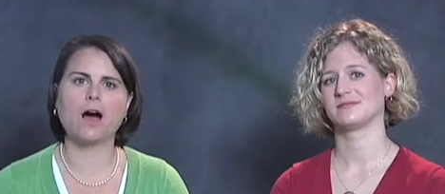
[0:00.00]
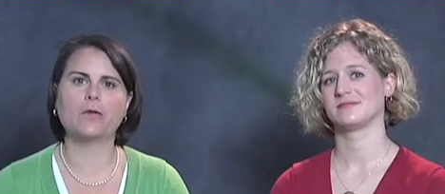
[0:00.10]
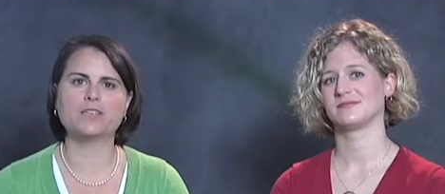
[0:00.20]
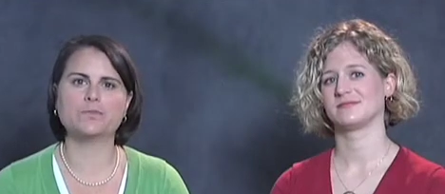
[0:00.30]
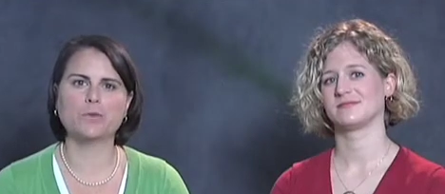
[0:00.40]

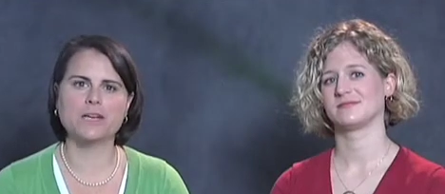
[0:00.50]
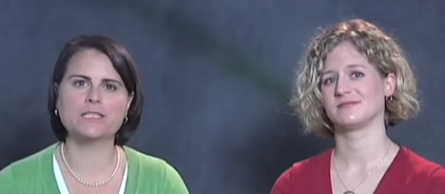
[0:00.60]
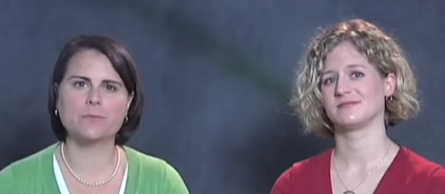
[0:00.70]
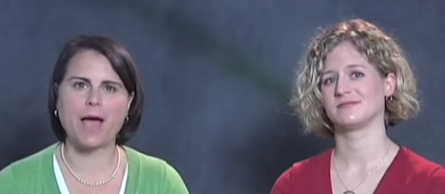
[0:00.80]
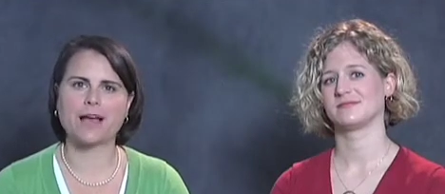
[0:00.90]
Speaker 1: always
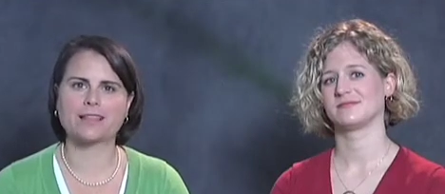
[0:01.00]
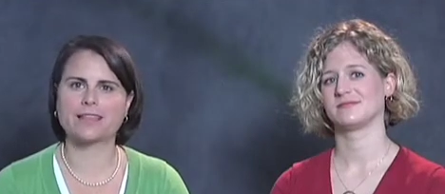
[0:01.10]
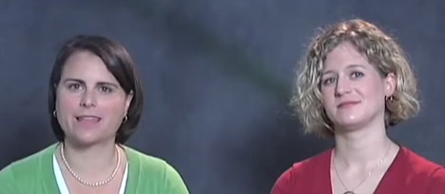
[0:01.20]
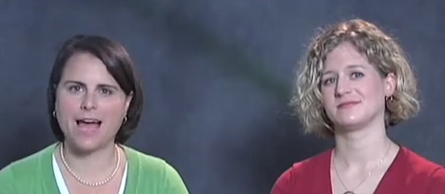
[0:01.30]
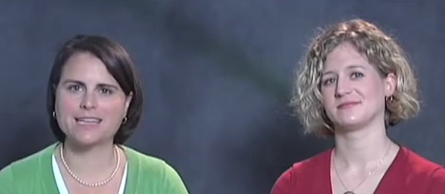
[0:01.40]
brings back
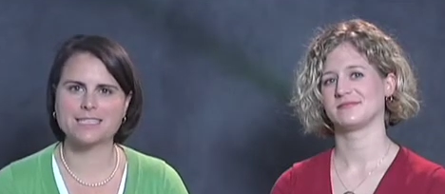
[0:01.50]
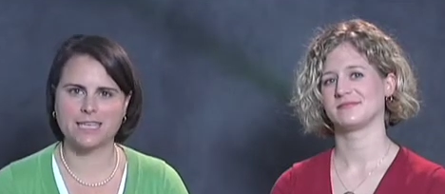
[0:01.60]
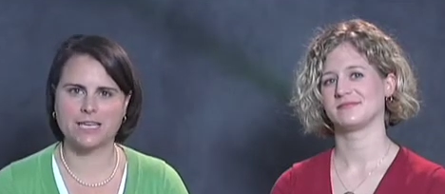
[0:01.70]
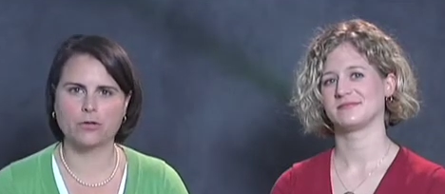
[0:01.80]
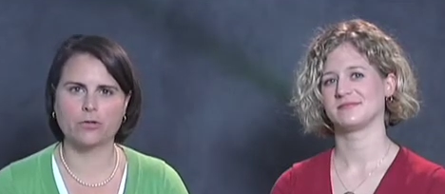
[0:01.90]
the last
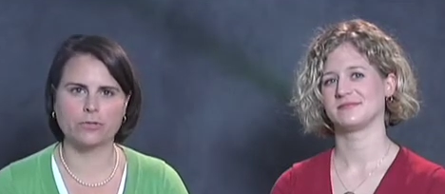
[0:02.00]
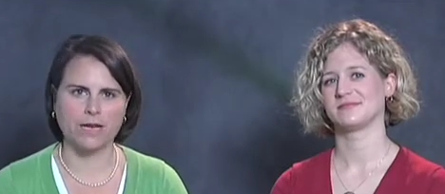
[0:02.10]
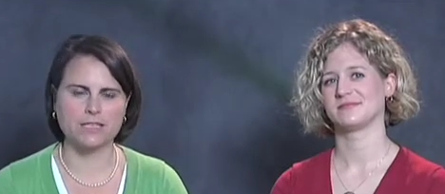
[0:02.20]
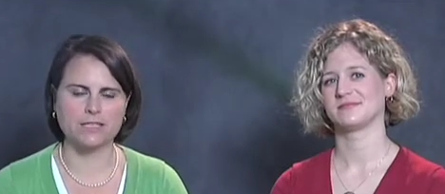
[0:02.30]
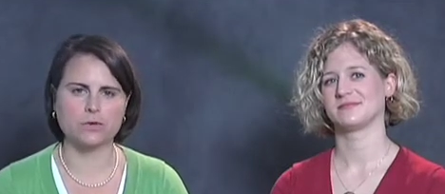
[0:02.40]
thing you
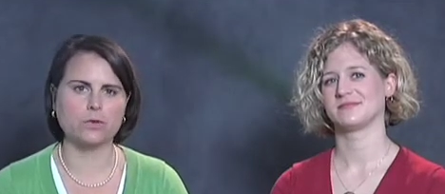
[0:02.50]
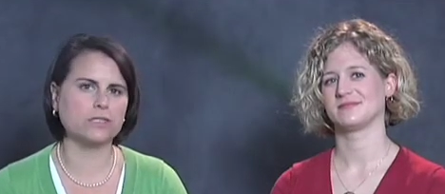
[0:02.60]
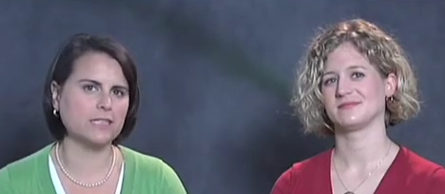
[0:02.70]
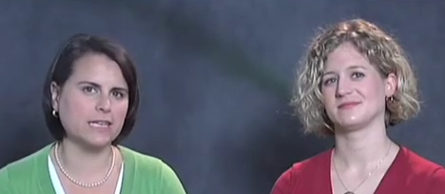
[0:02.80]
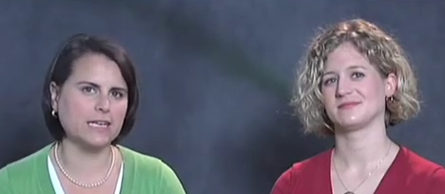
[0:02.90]
erased or
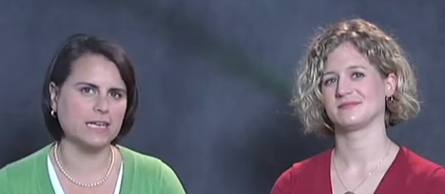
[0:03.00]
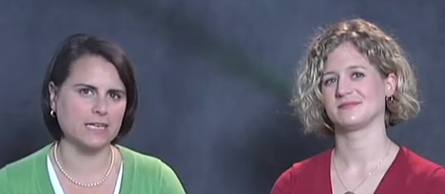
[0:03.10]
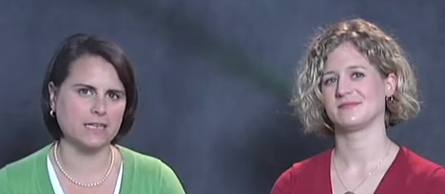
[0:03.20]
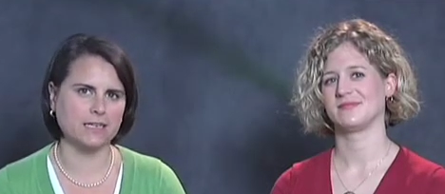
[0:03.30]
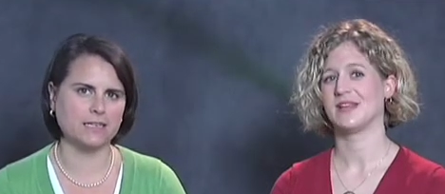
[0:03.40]

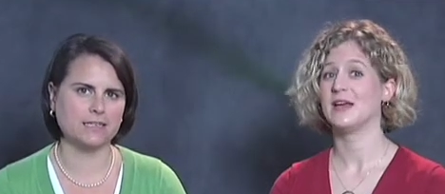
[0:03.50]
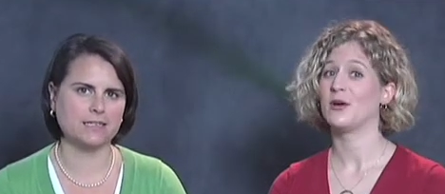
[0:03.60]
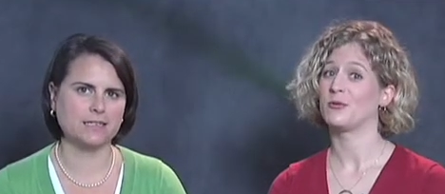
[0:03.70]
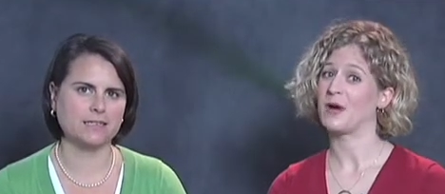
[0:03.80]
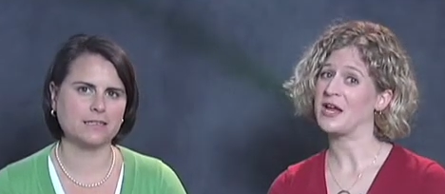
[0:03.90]
deleted.
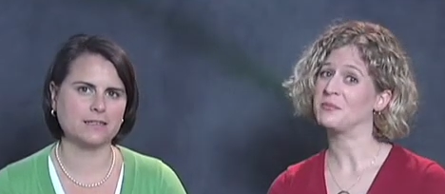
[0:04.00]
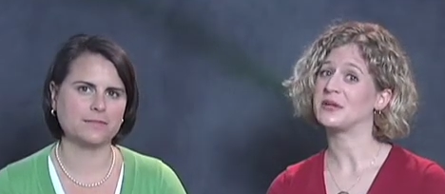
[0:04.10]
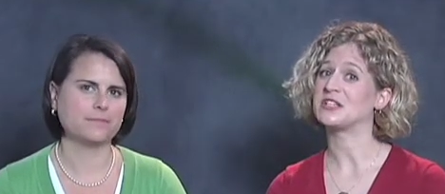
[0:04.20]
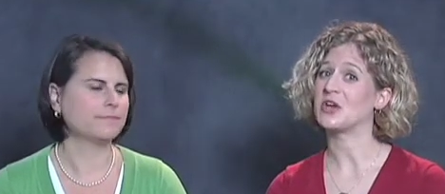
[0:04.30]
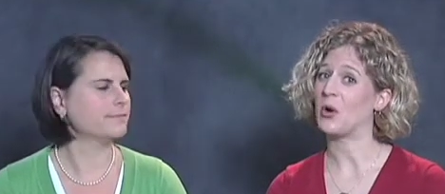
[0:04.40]
Speaker 2: Right, but
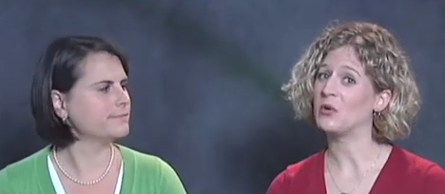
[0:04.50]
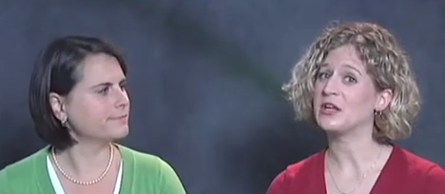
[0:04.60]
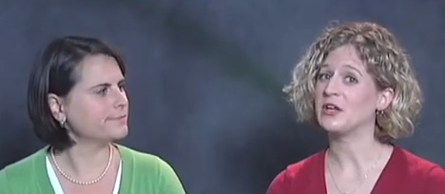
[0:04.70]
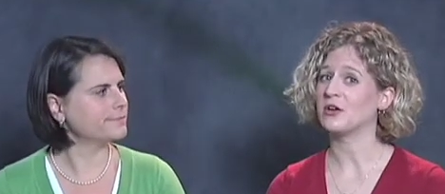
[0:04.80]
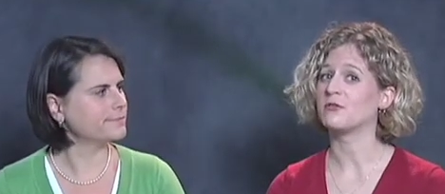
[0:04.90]
it's
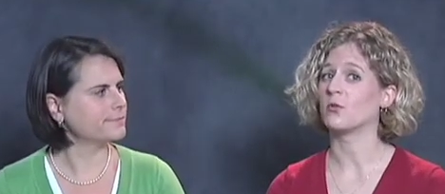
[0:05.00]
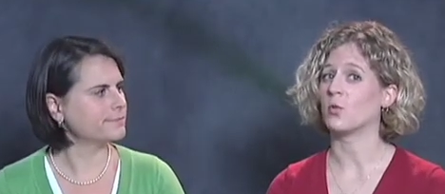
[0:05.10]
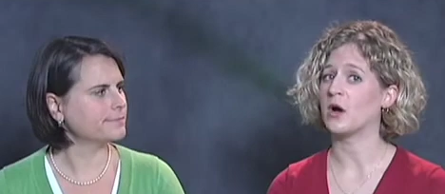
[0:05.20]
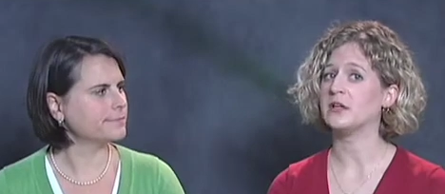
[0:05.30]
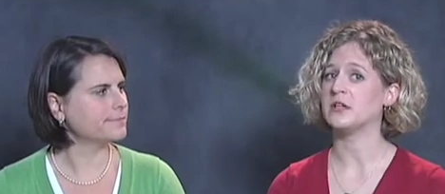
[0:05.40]
only good for
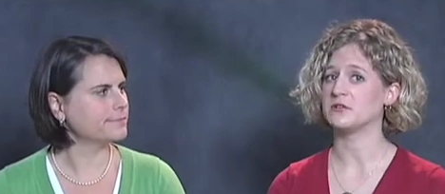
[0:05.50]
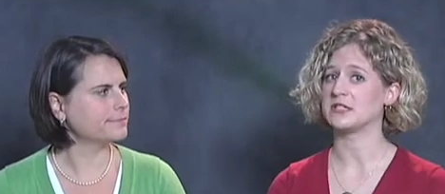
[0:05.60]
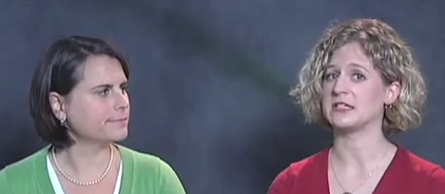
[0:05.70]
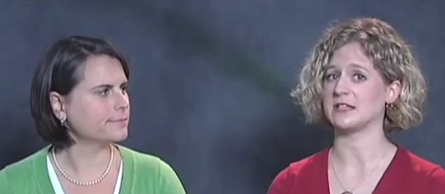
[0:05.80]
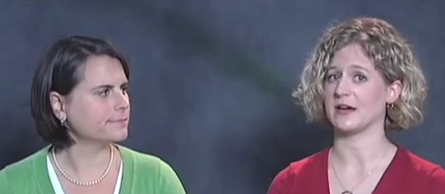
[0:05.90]
one use
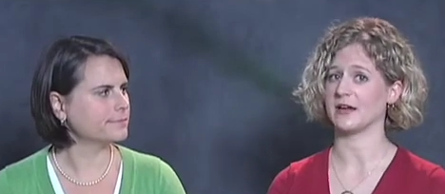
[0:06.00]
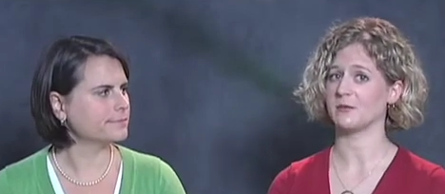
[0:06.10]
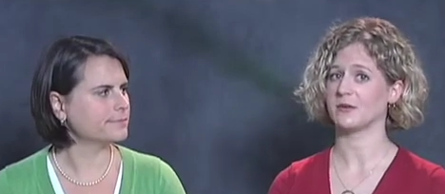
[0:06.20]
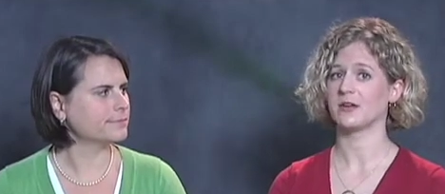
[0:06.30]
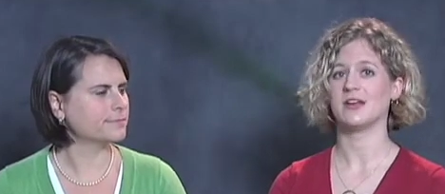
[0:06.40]
at a time.
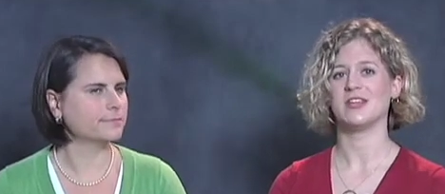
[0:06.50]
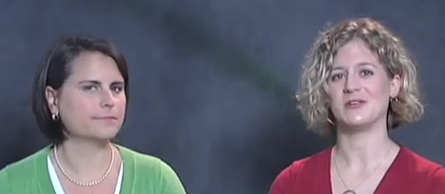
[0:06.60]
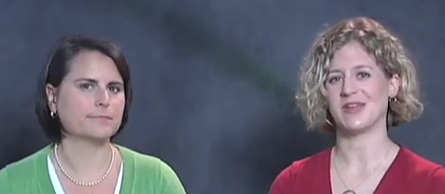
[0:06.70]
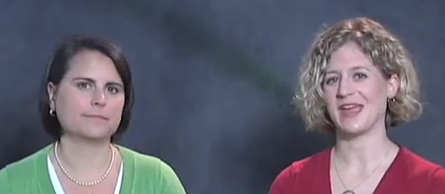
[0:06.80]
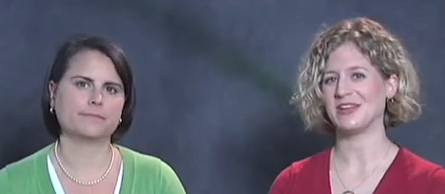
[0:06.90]

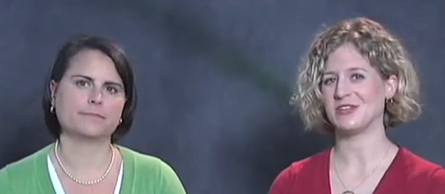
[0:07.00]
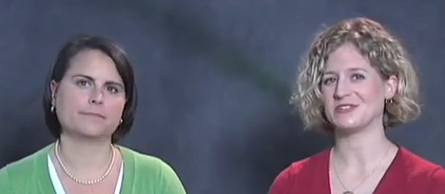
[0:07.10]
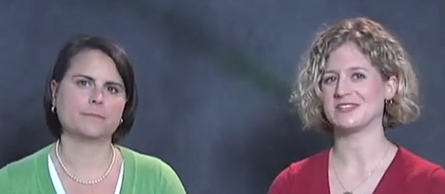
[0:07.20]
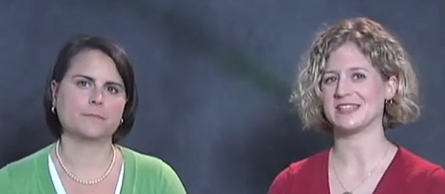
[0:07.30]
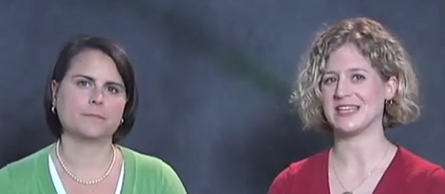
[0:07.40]
You can't use
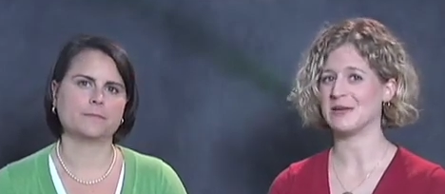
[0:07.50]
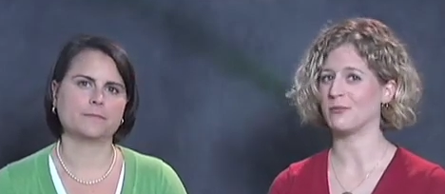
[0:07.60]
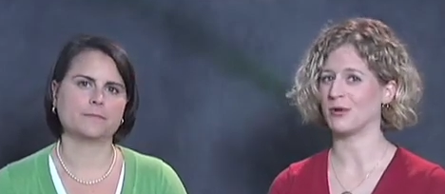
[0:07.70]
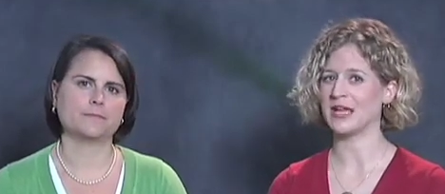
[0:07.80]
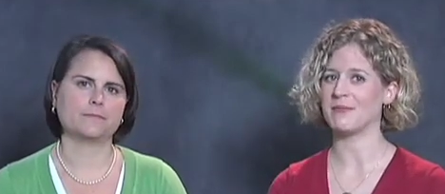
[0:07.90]
it to keep
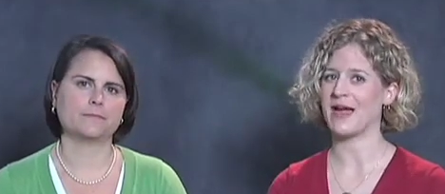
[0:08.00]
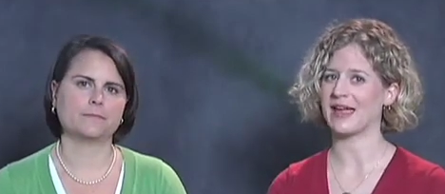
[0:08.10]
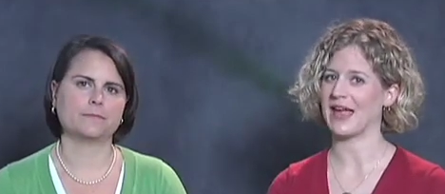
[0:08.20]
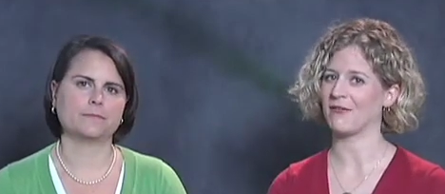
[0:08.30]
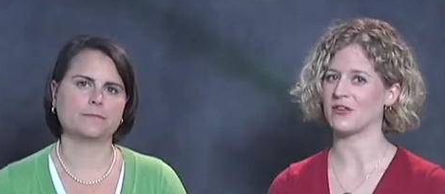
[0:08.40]
bringing
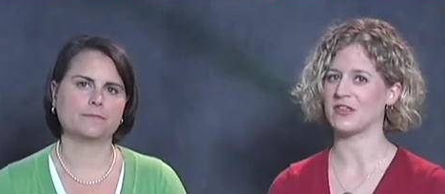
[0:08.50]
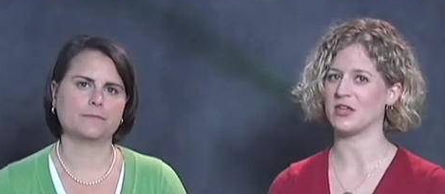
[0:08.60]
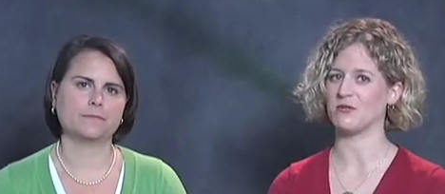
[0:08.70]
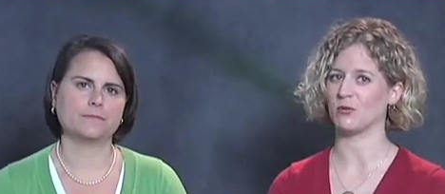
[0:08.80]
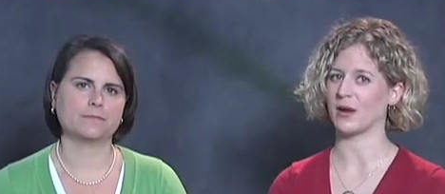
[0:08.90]
back everything
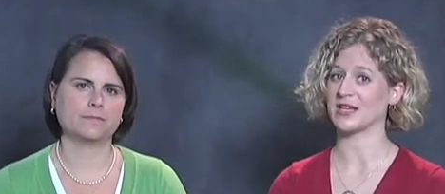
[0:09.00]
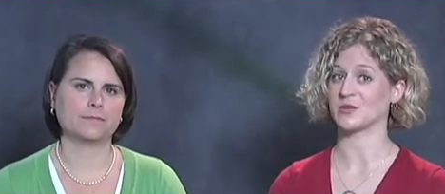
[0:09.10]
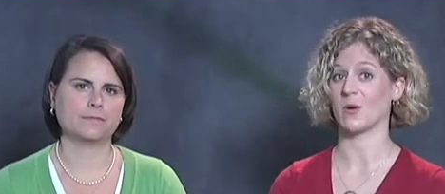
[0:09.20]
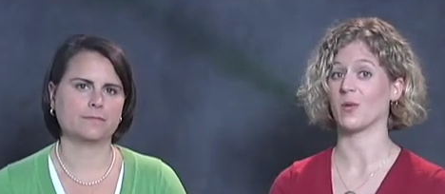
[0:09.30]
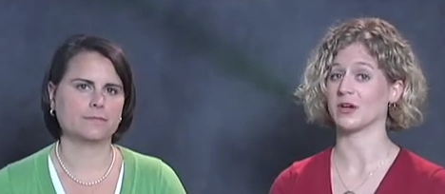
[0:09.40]
you've erased
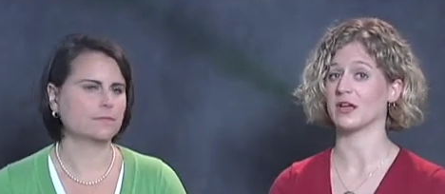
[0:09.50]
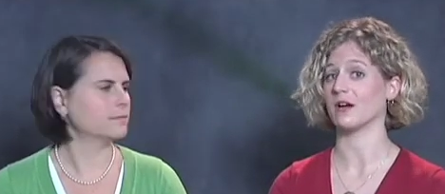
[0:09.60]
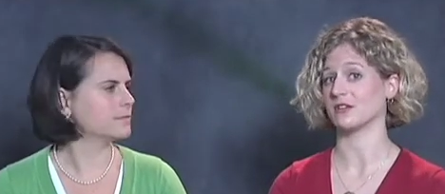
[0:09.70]
while working